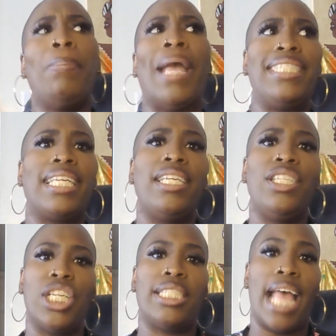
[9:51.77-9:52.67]

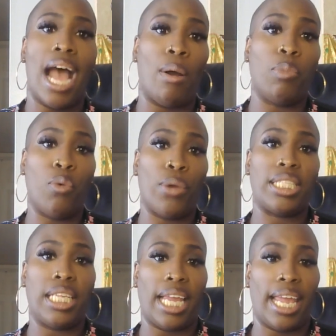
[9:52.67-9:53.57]
basically just how I'm
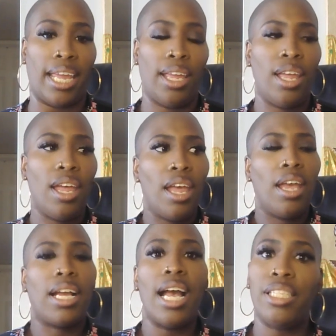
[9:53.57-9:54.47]
going to get
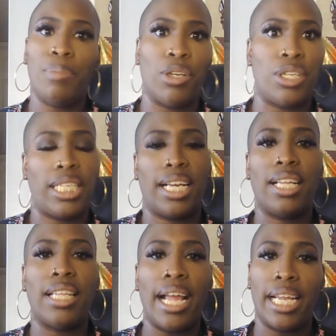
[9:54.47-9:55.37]
customers and
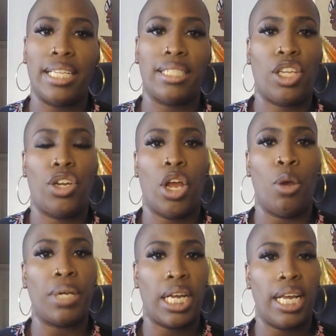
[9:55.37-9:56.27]
clients, you
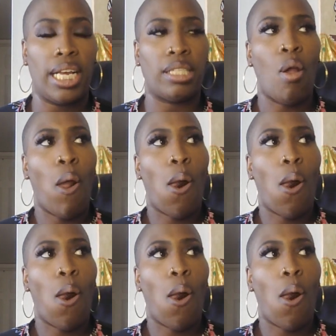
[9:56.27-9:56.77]
know, because